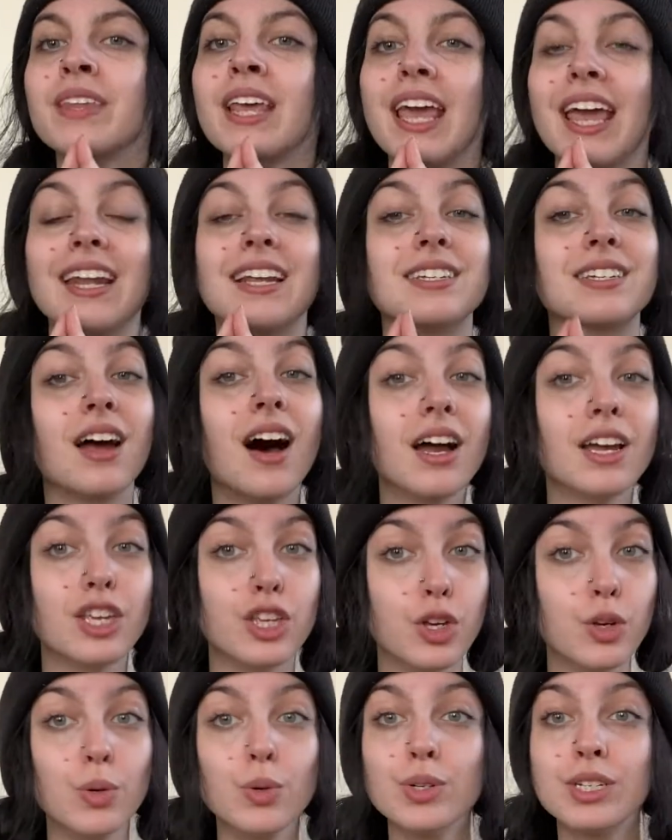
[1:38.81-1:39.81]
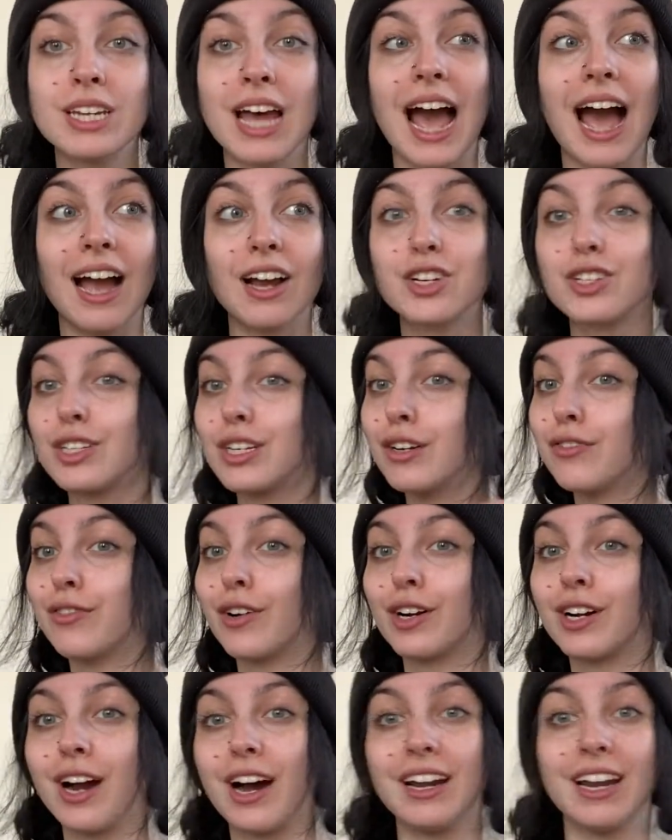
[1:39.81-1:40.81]
It is not used actually
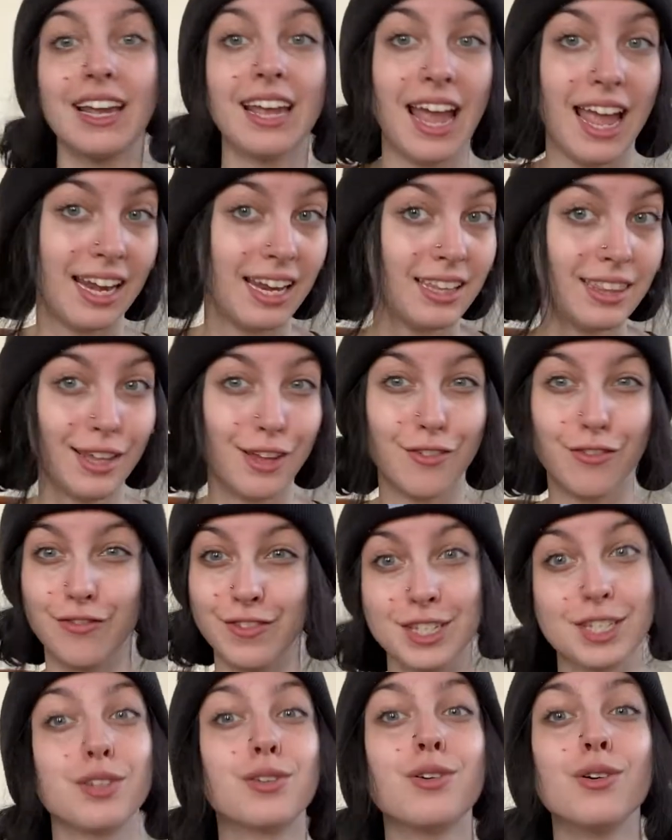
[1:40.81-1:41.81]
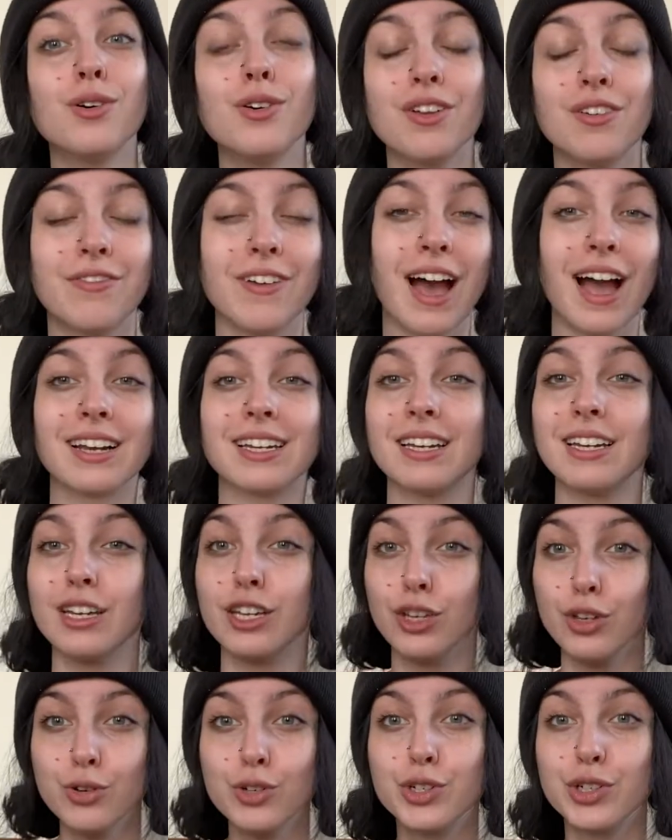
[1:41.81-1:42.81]
for cutting anything physical. In fact, it
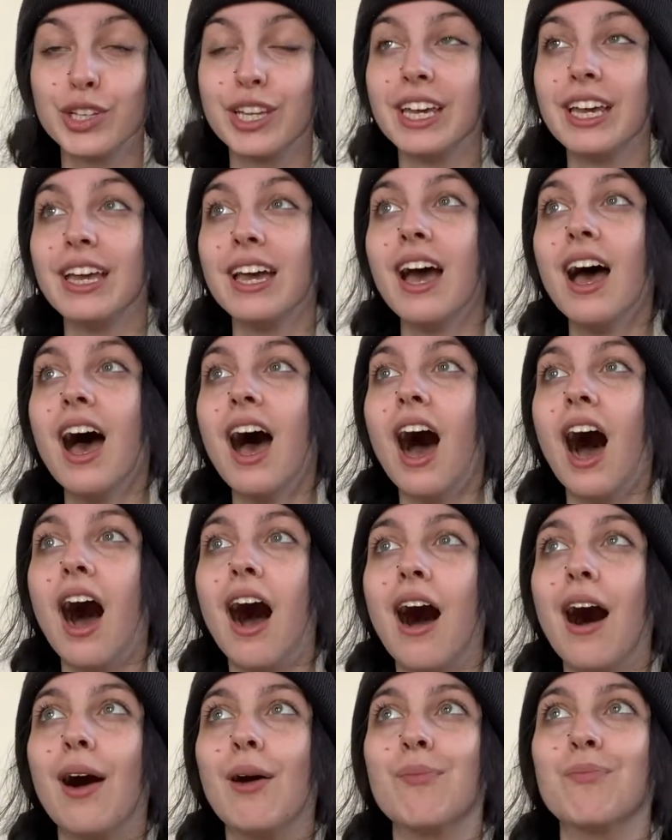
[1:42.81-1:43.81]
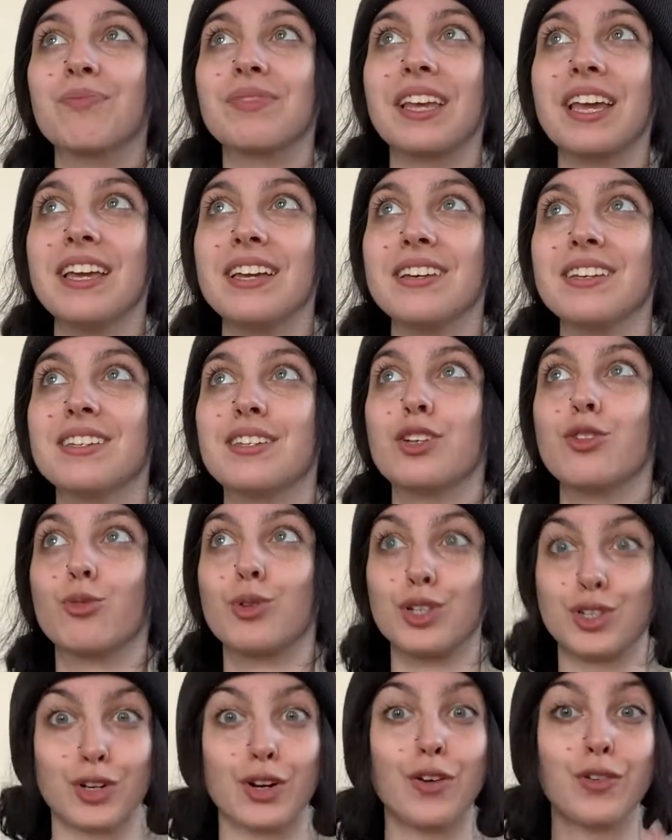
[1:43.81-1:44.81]
usually um, is
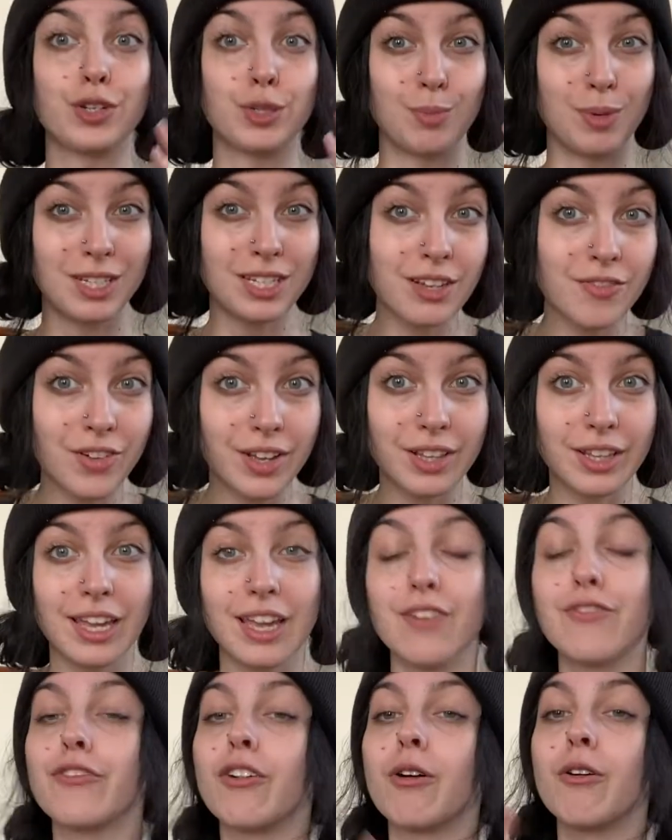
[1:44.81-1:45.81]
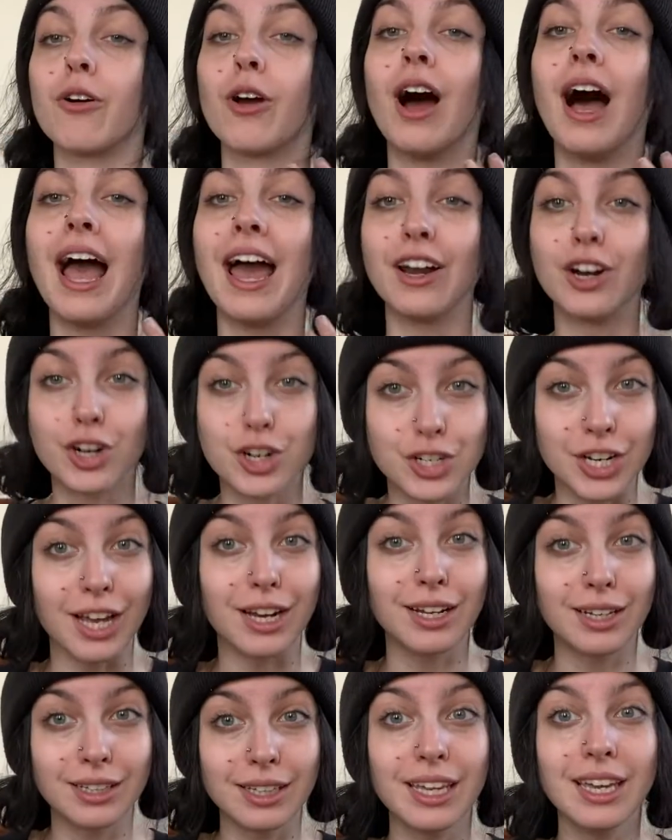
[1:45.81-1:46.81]
reserved specifically for
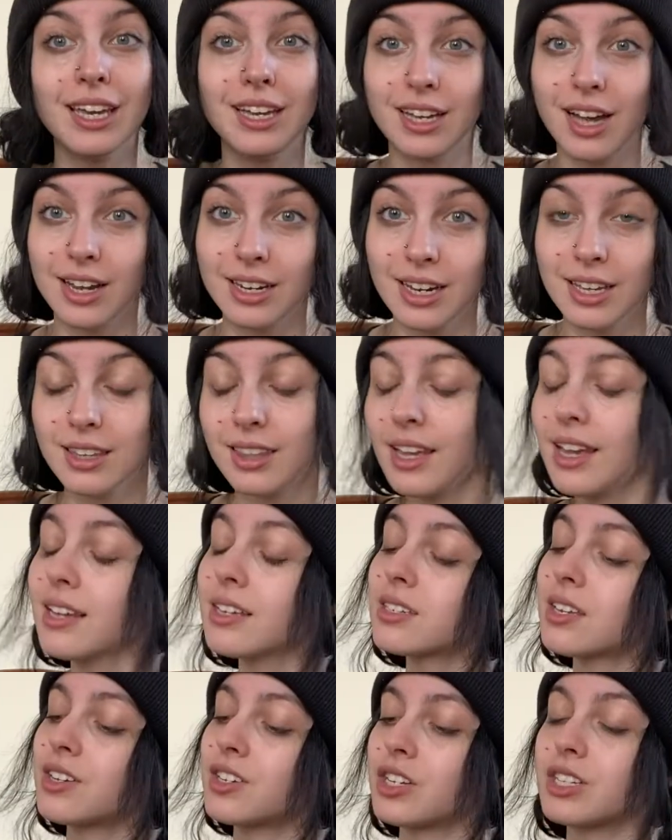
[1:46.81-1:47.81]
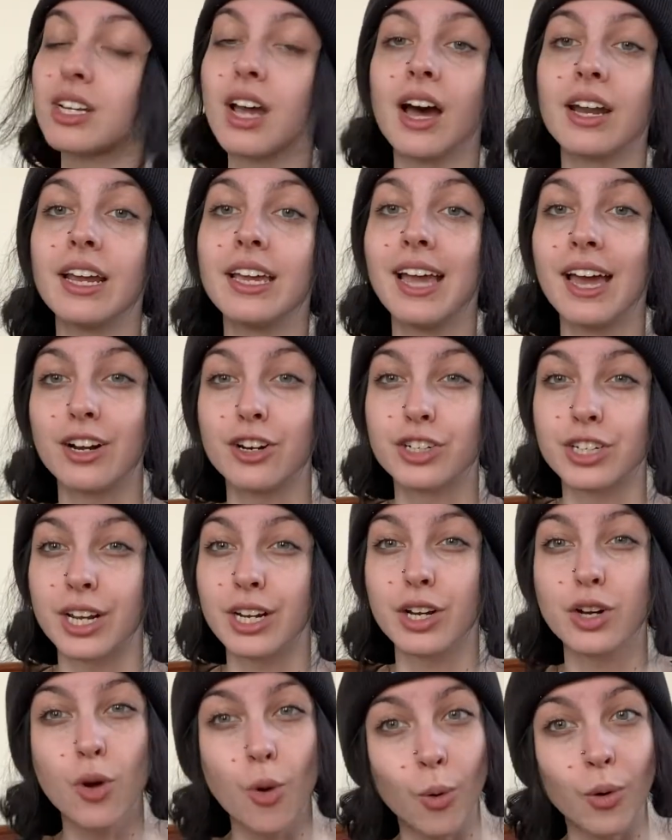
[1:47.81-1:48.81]
energetically cutting things such as cutting
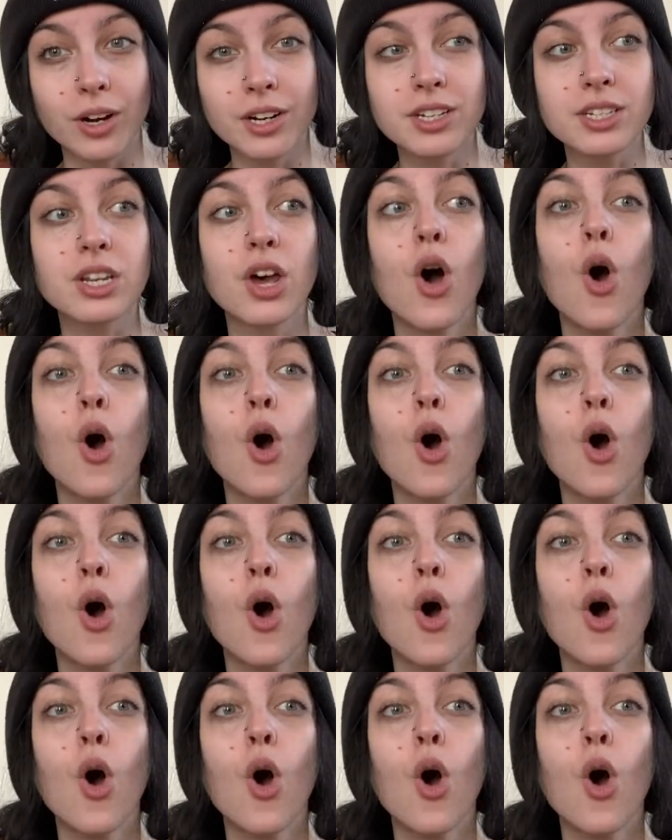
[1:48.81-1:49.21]
energetic cords